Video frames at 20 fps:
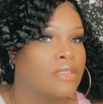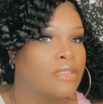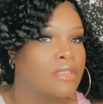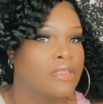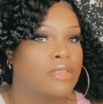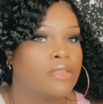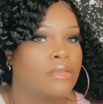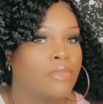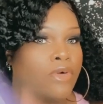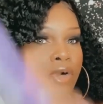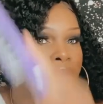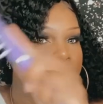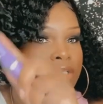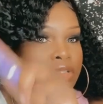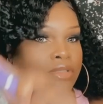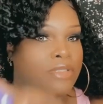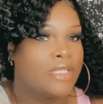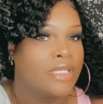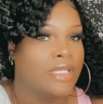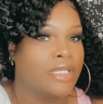the more I
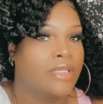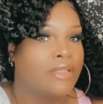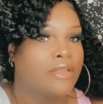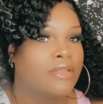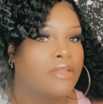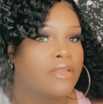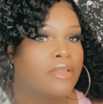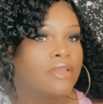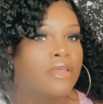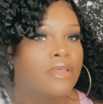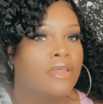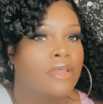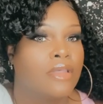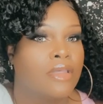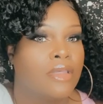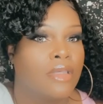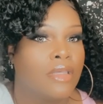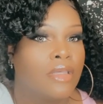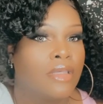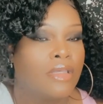do that,
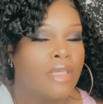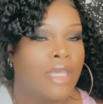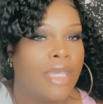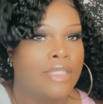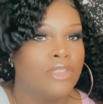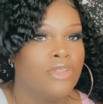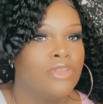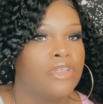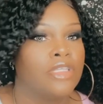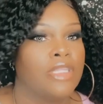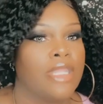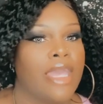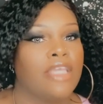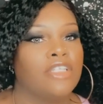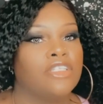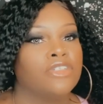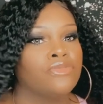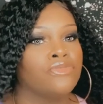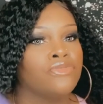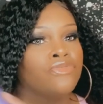and you can
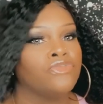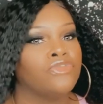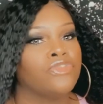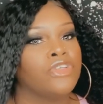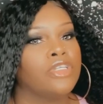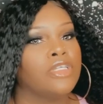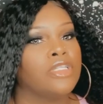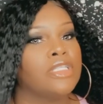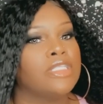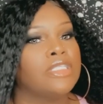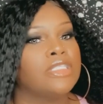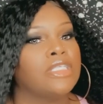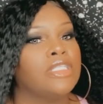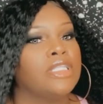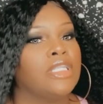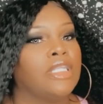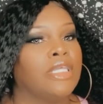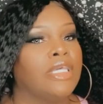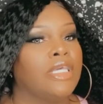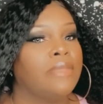actually really see
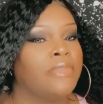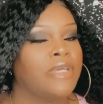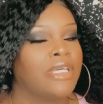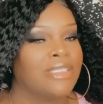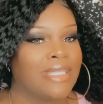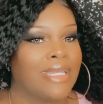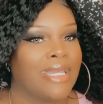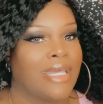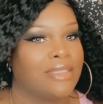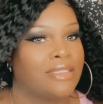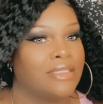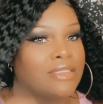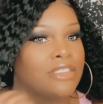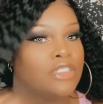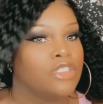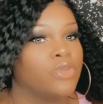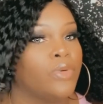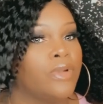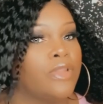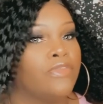the length because I got this in
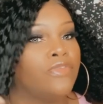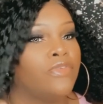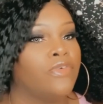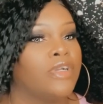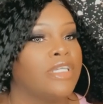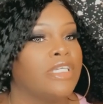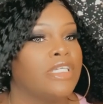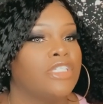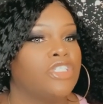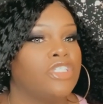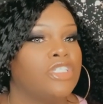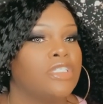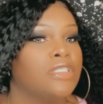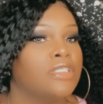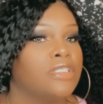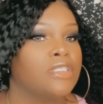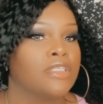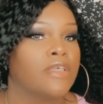24 inches.